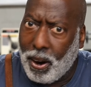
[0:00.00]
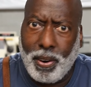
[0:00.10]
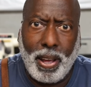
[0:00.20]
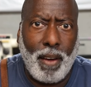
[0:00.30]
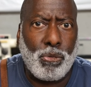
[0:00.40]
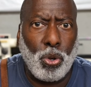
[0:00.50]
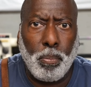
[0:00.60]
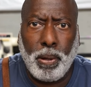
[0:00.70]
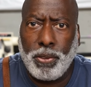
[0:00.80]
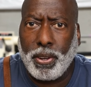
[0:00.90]
already have
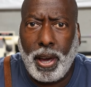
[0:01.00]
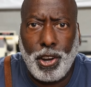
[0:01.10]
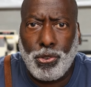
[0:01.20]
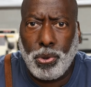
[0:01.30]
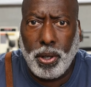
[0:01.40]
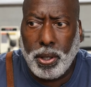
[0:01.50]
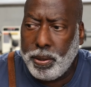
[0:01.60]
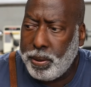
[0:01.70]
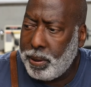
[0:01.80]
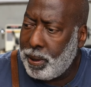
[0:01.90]
drill bits. I got a drill.